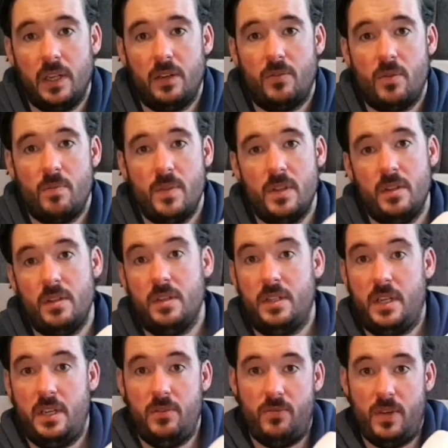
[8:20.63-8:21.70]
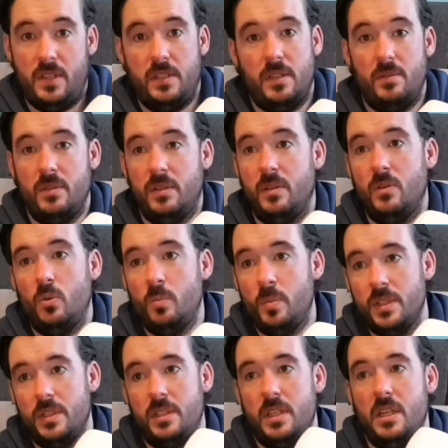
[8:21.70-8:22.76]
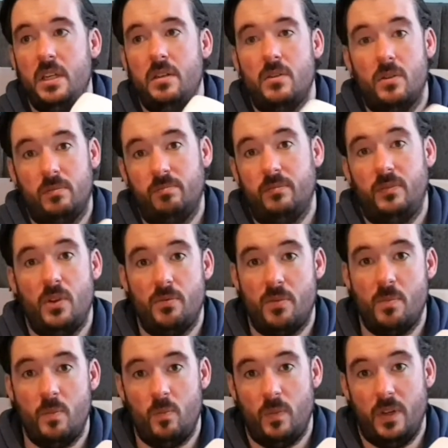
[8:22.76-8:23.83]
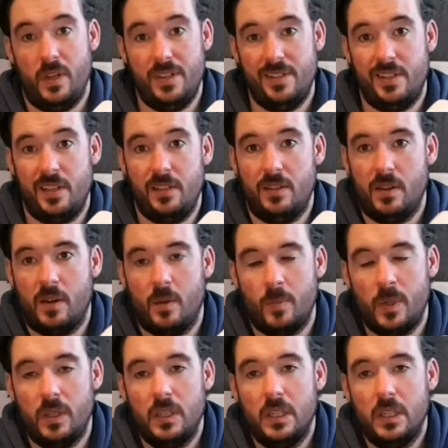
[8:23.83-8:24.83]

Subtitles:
from the side facing out into the open sea, not from inside the harbour.